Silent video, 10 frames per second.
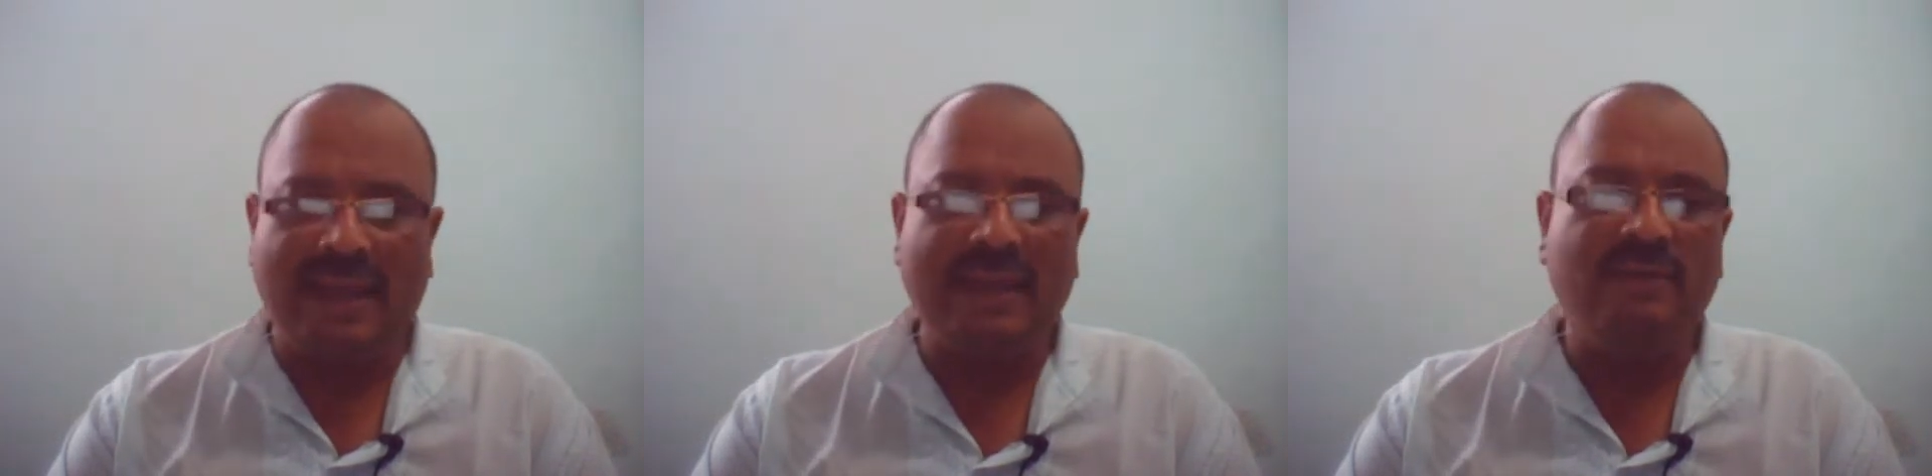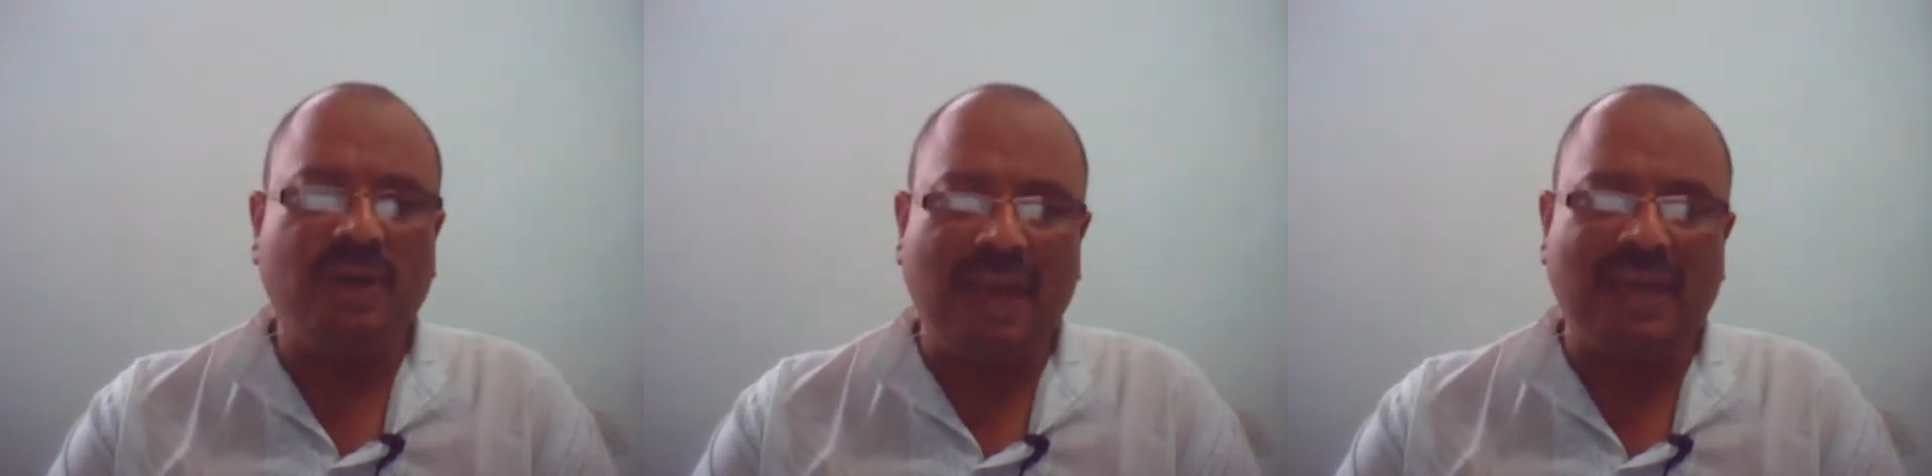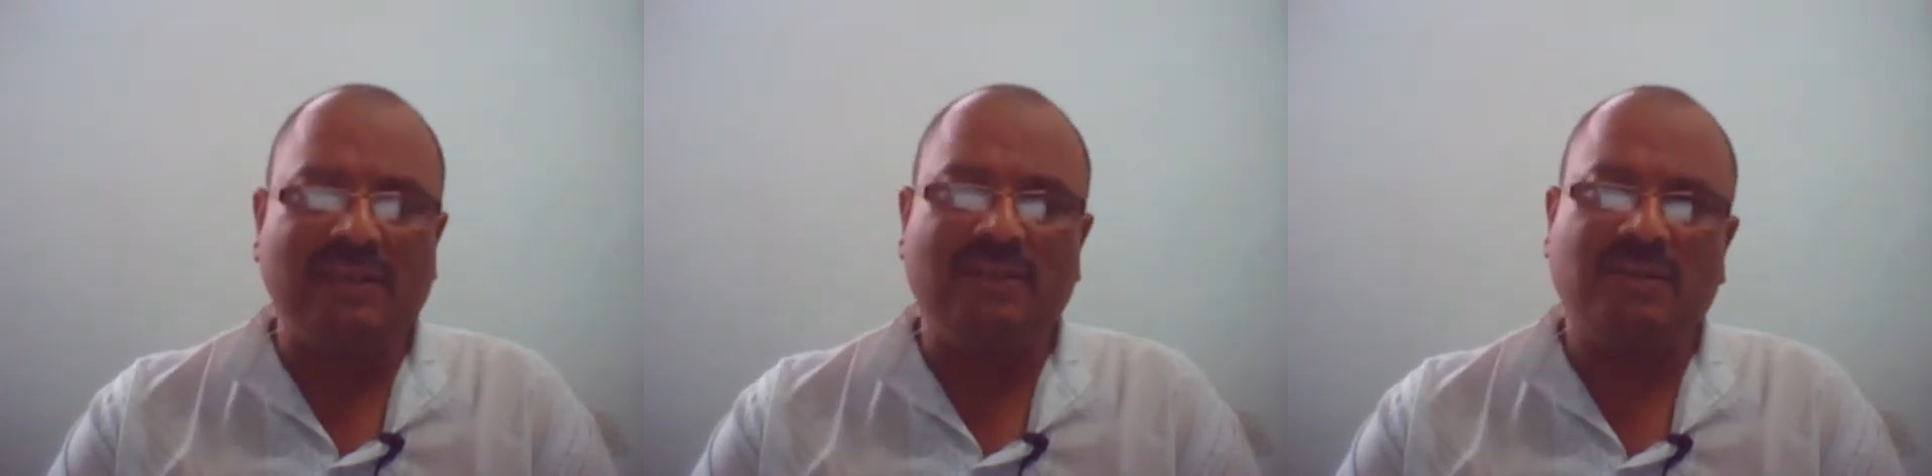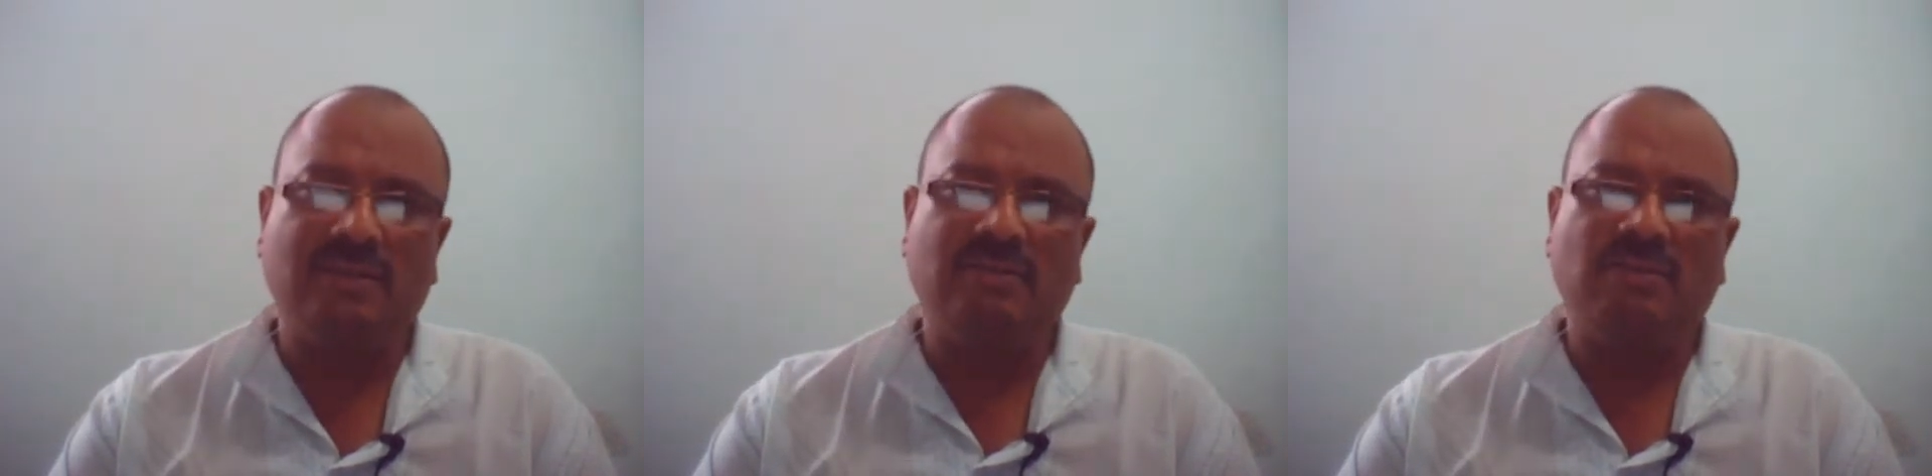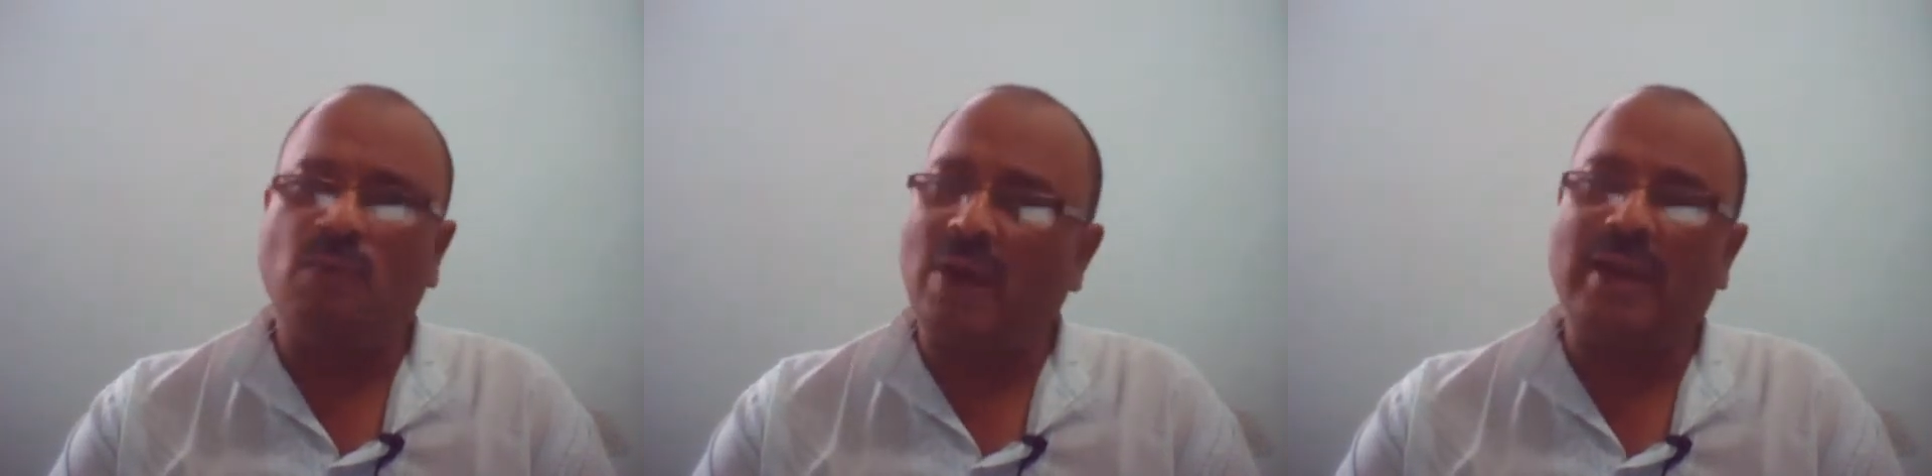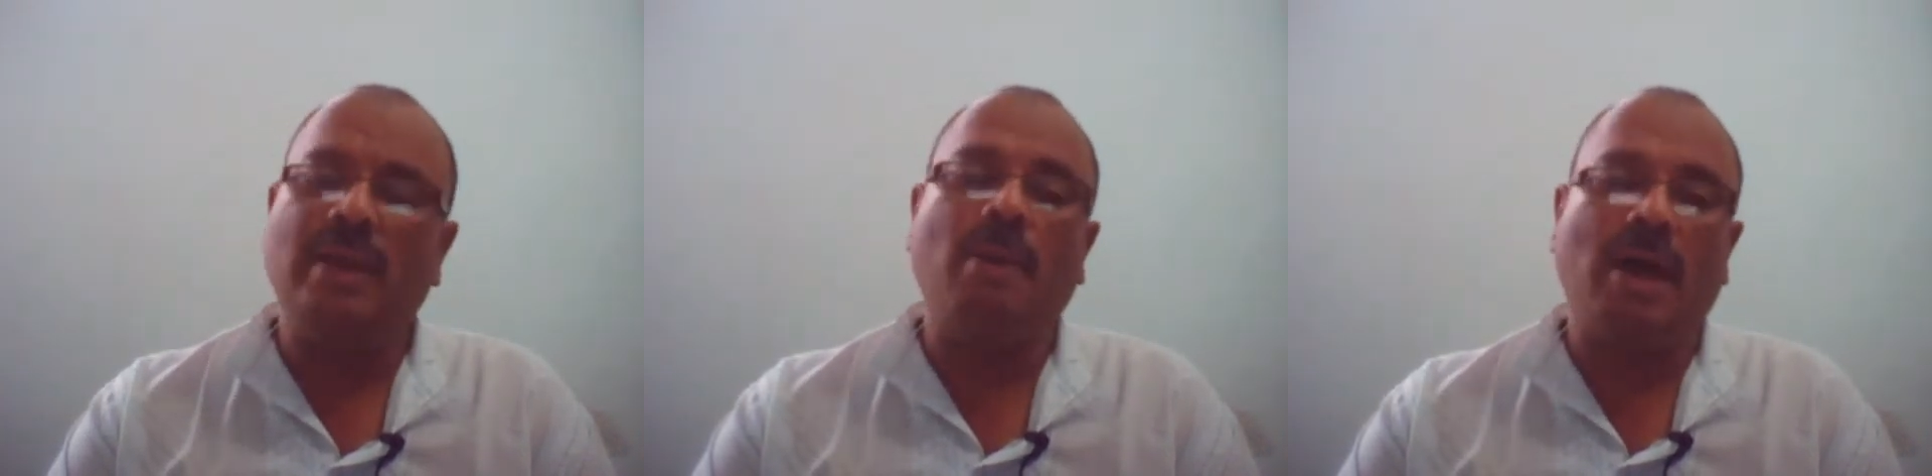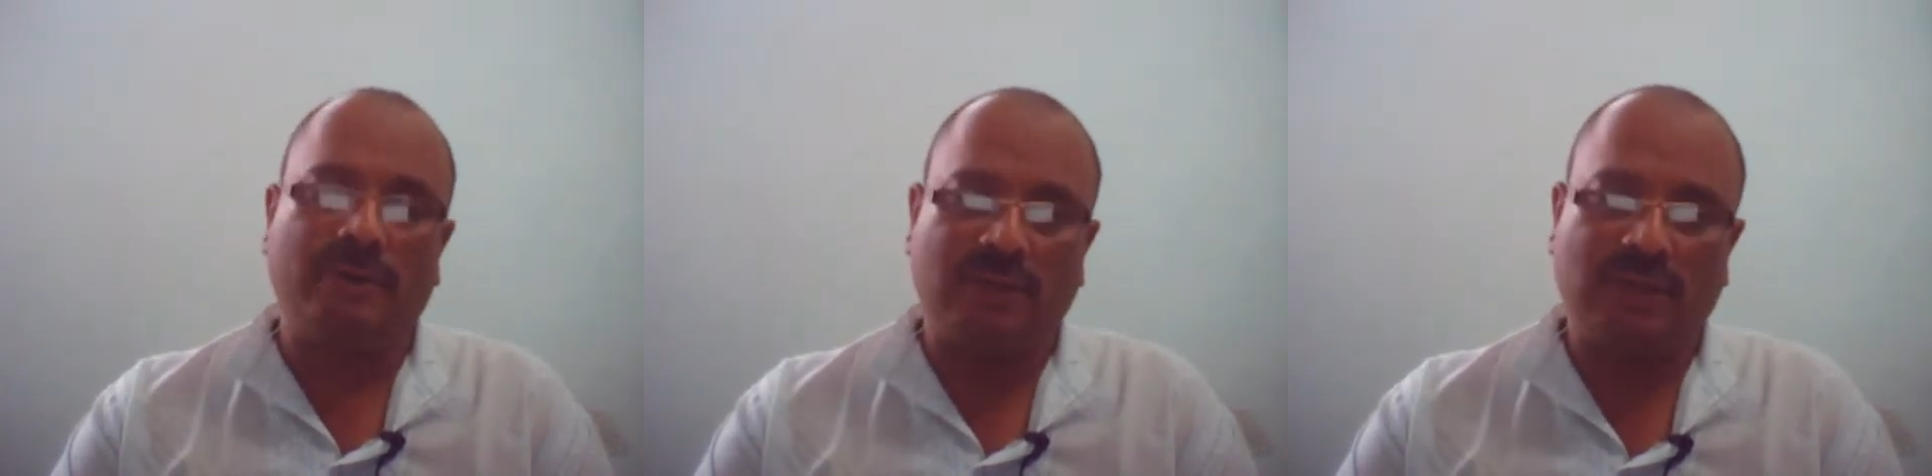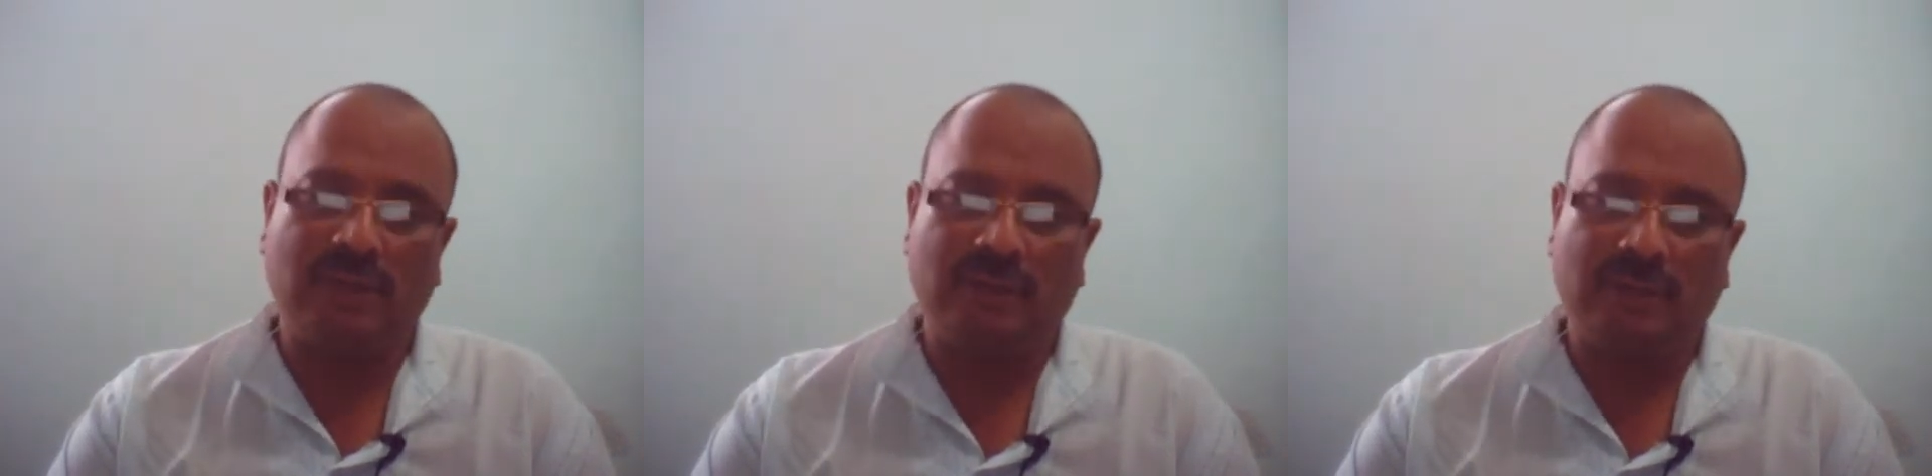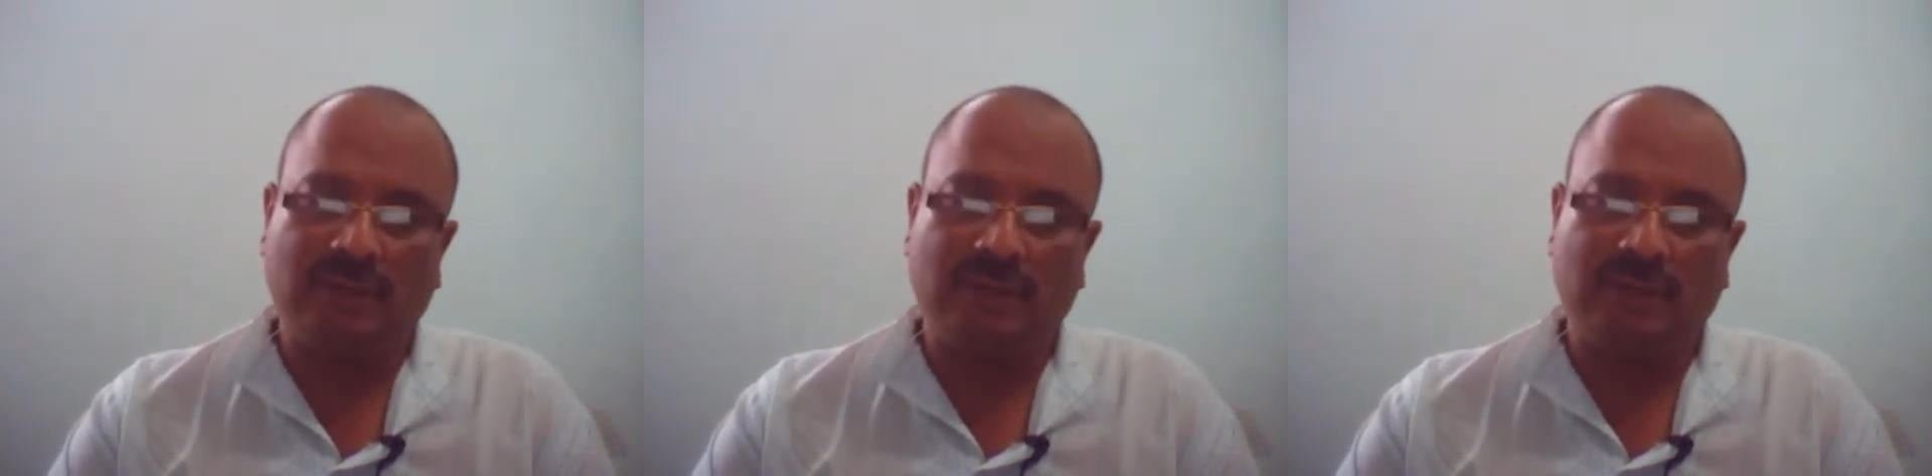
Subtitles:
anyone else worry about it?